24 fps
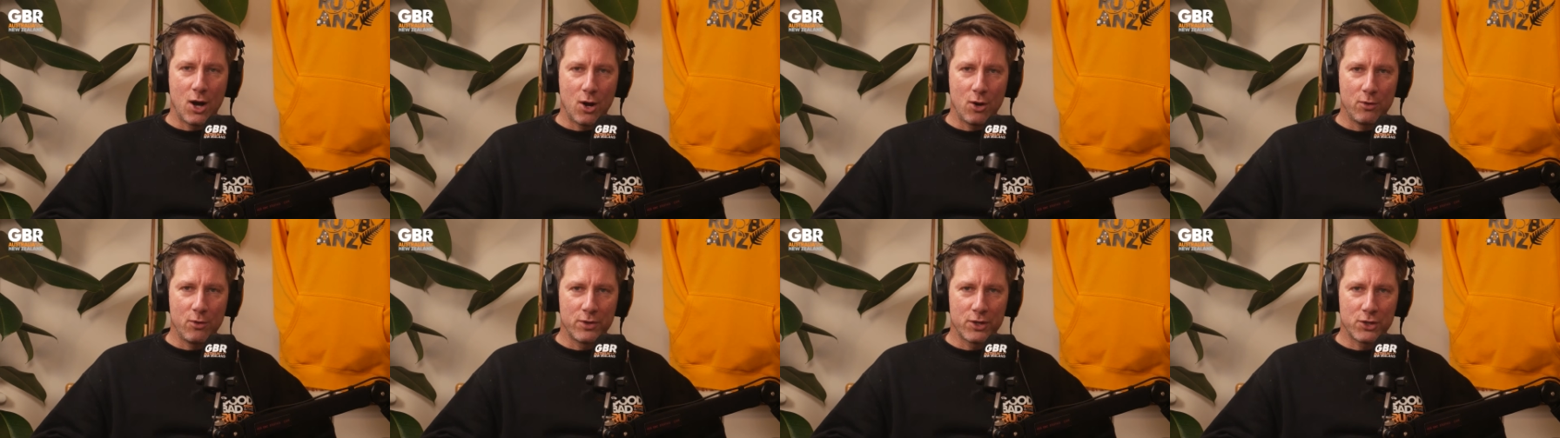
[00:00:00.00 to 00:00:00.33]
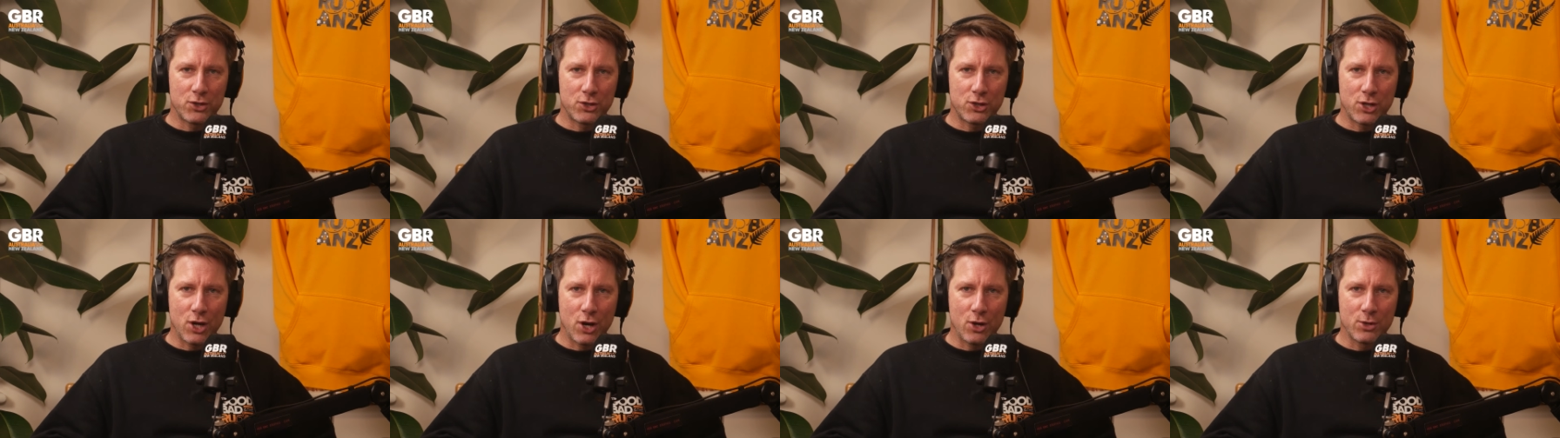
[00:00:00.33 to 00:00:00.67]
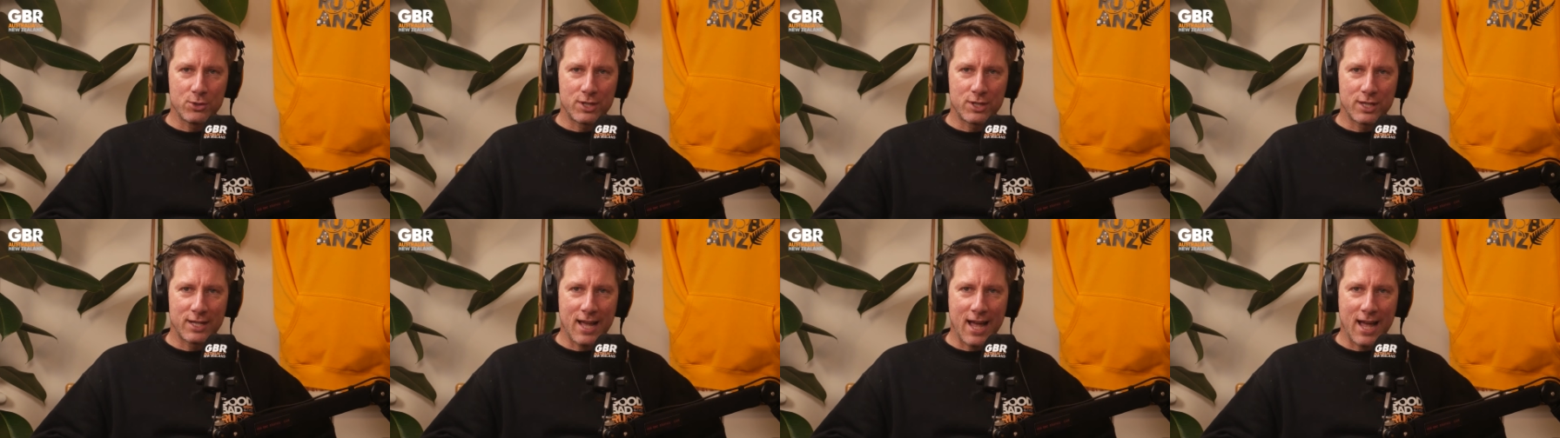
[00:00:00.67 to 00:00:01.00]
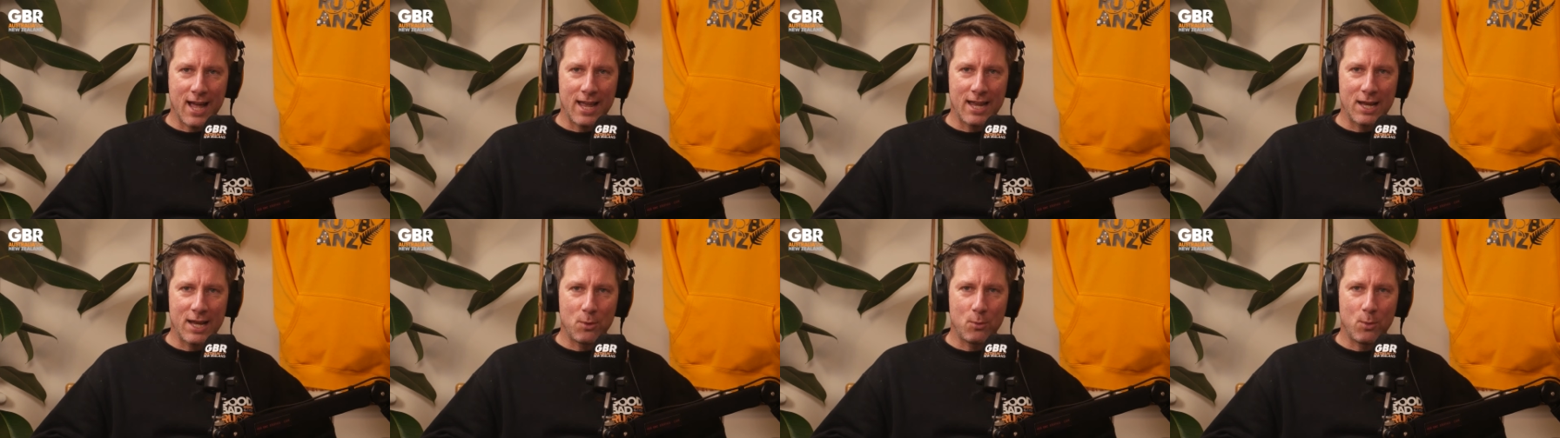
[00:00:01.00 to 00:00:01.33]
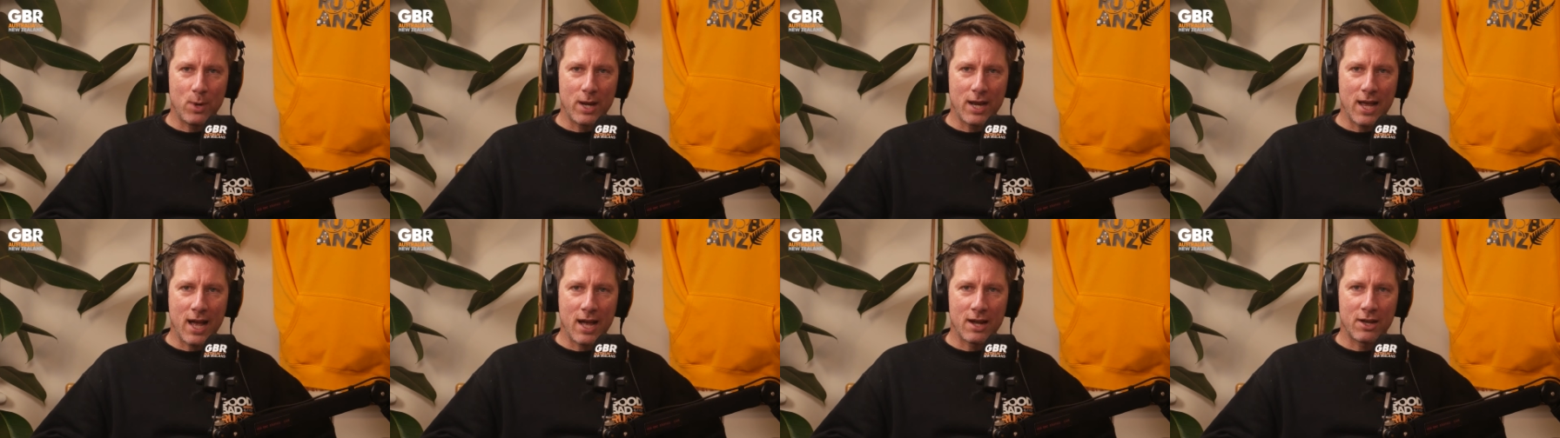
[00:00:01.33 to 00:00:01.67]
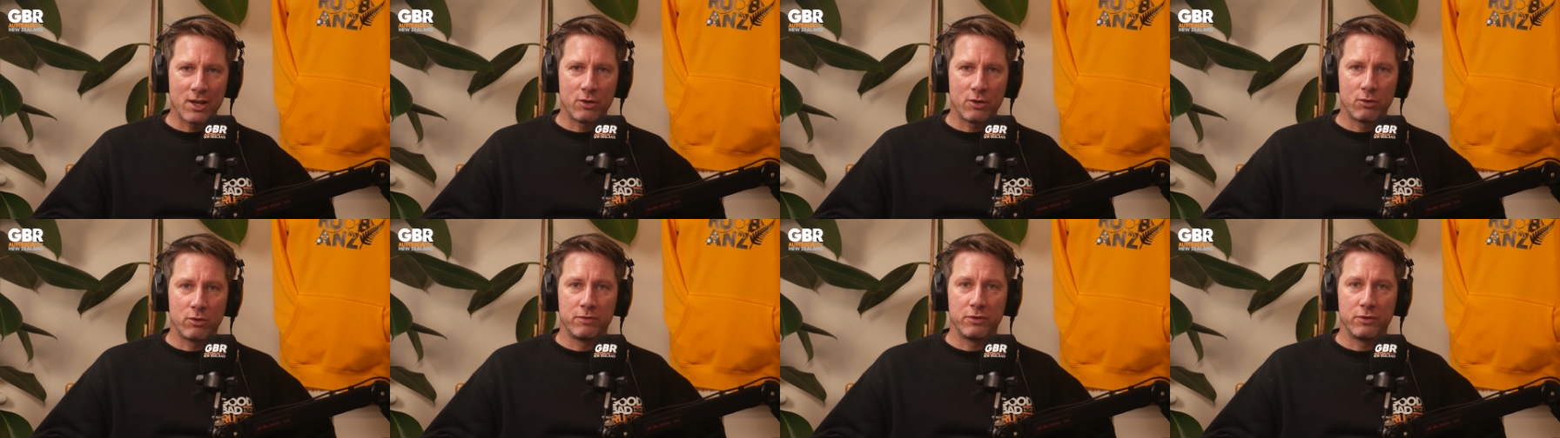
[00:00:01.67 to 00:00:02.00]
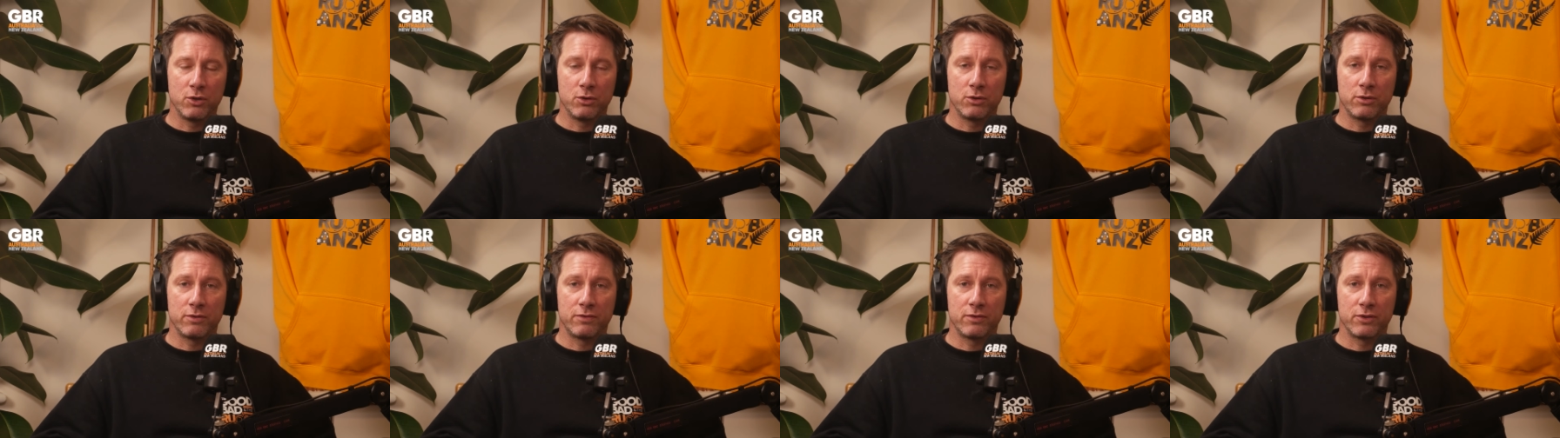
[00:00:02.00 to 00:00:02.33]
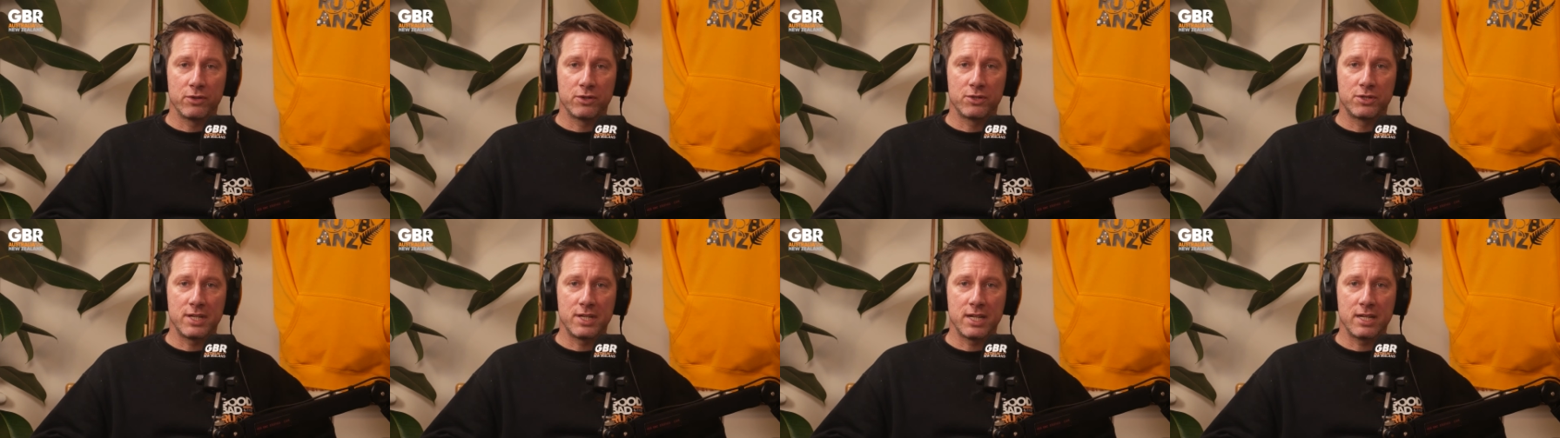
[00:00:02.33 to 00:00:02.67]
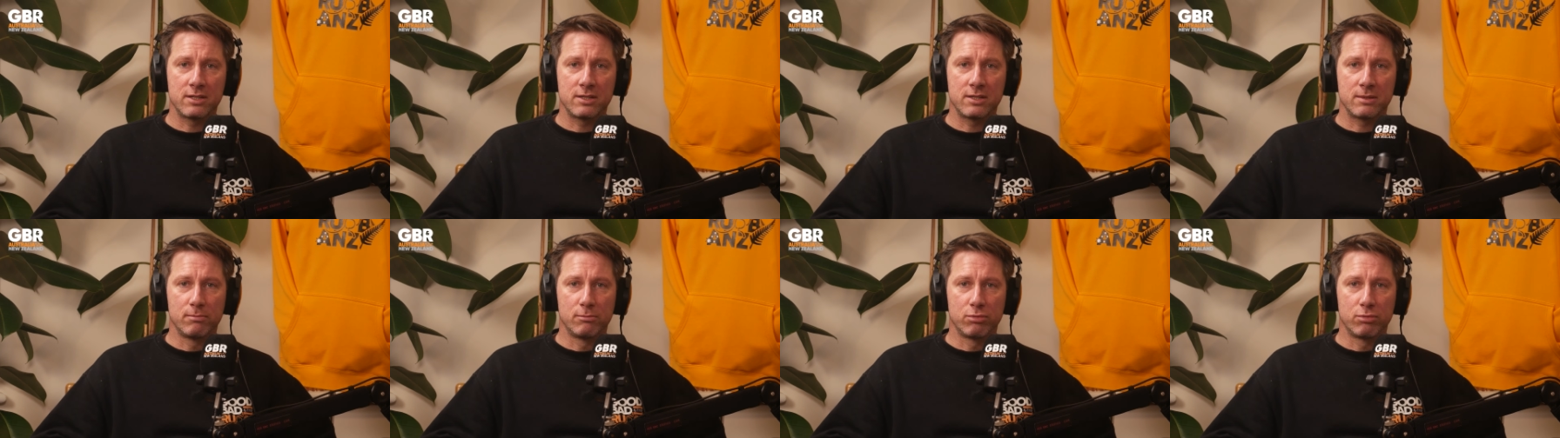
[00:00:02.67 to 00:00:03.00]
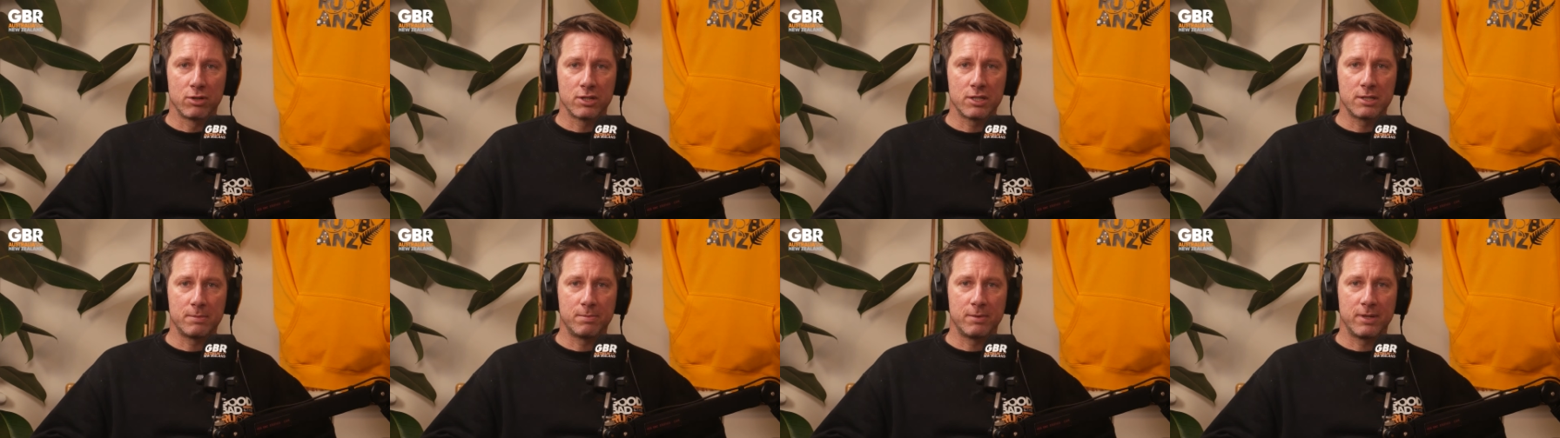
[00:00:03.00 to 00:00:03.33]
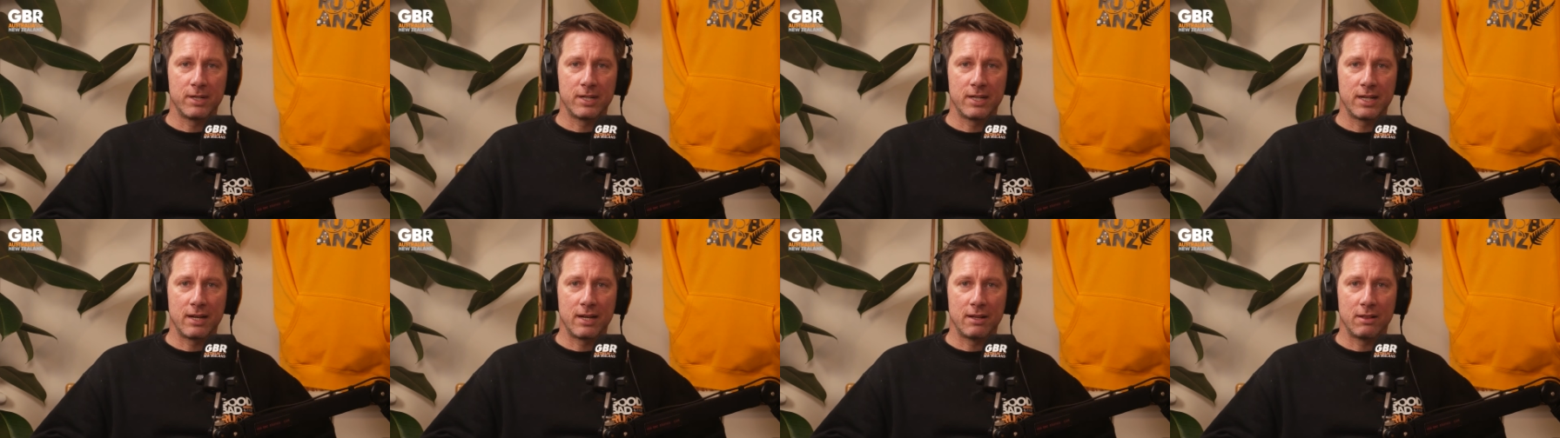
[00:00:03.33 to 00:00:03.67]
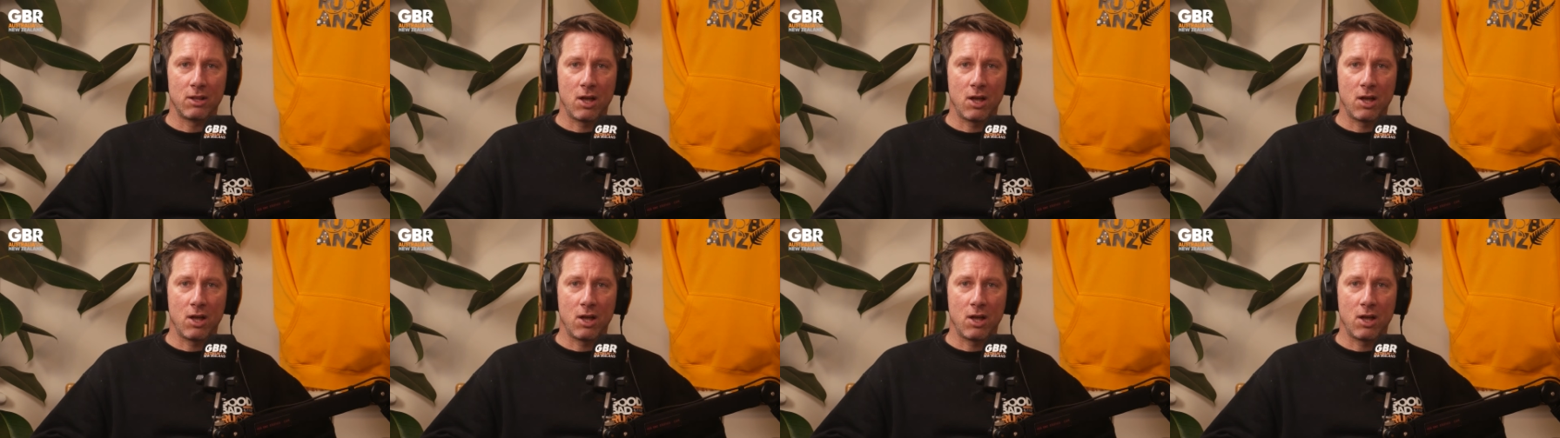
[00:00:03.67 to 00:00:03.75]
On the show today we are going to review the first test in Brisbane,